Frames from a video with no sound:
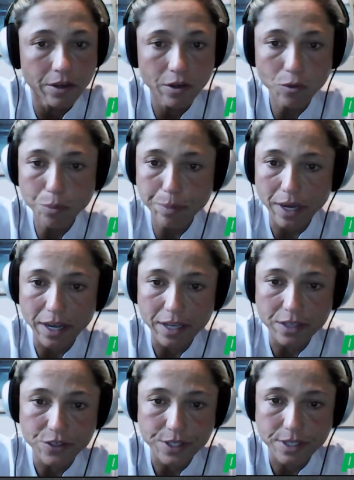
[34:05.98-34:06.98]
nope. I
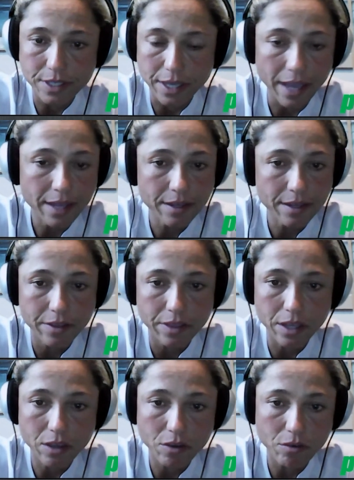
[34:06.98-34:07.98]
just, again,
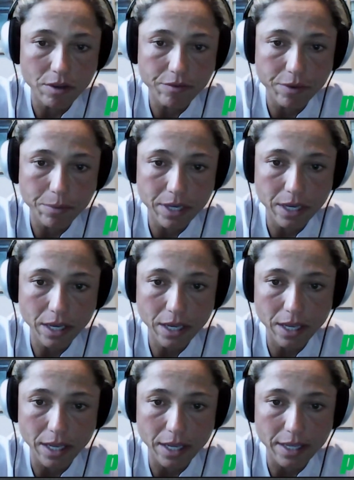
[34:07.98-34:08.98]
thank you
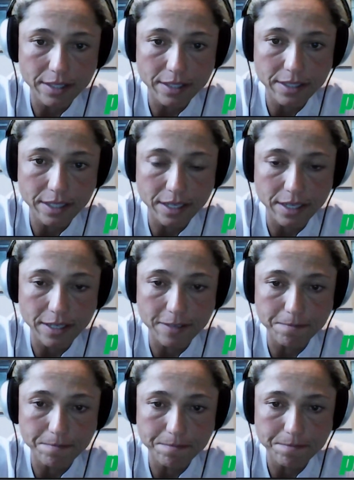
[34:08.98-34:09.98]
everybody, and
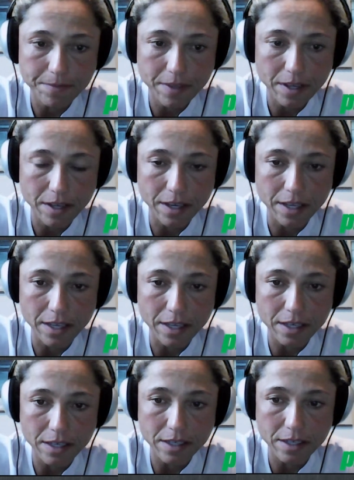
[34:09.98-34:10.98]

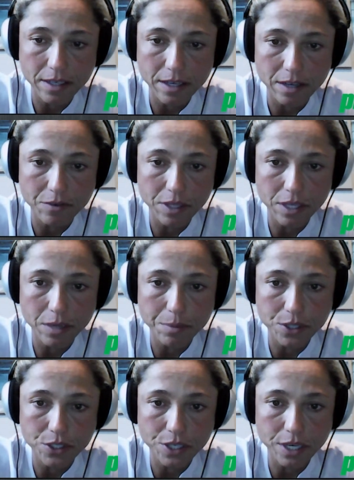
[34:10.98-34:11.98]
I really
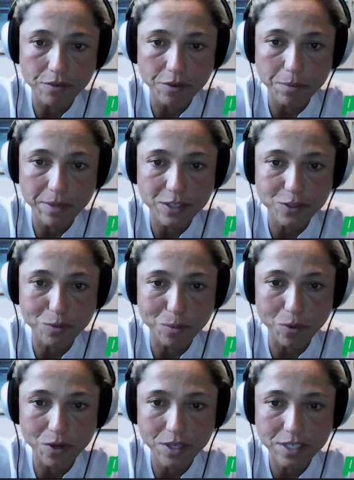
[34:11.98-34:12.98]
appreciate everybody's
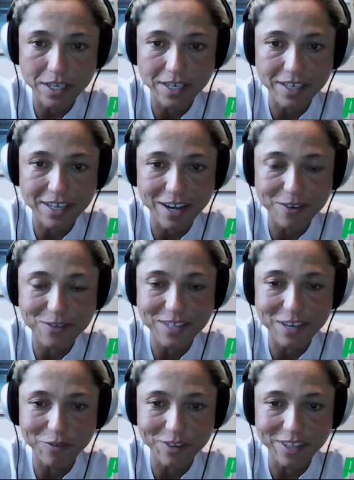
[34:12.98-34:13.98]
support, and I'll
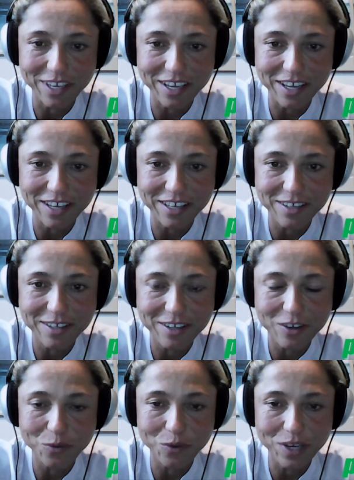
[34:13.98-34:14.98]
definitely
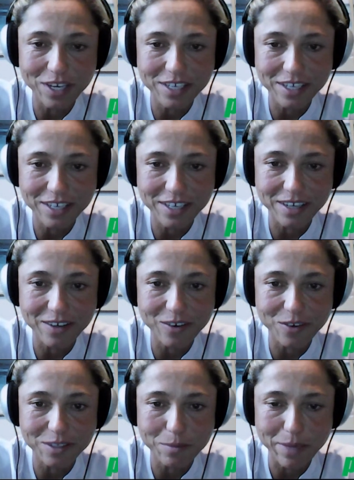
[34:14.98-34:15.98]
read
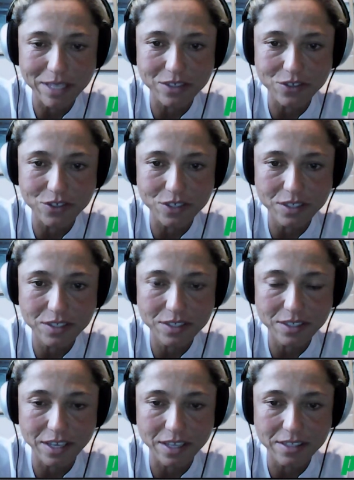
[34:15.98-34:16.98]
all the messages,
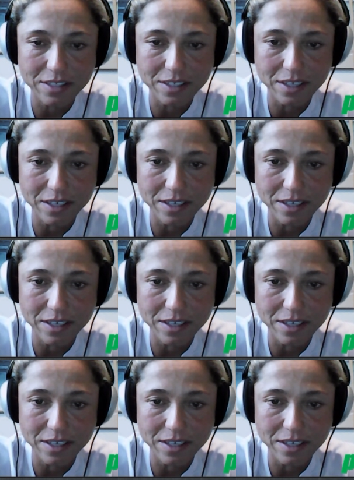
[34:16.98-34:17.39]
and